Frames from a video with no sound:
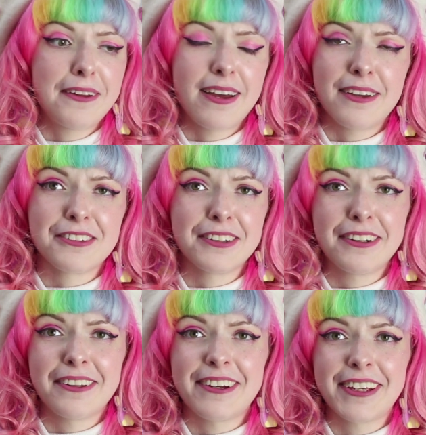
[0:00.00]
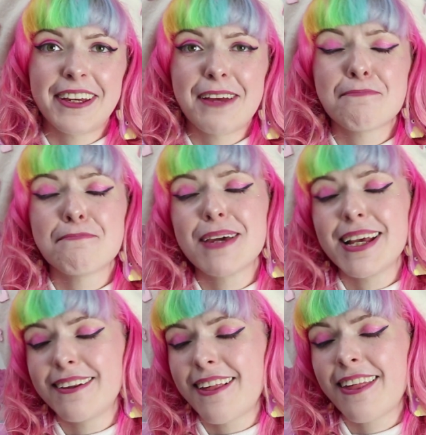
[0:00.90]
and like it
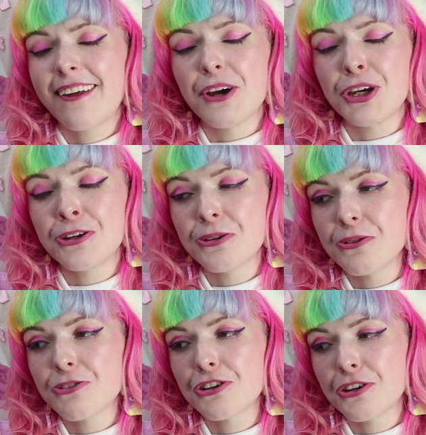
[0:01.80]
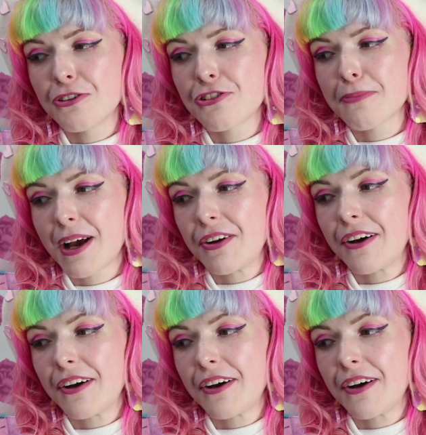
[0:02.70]
means a huge amount.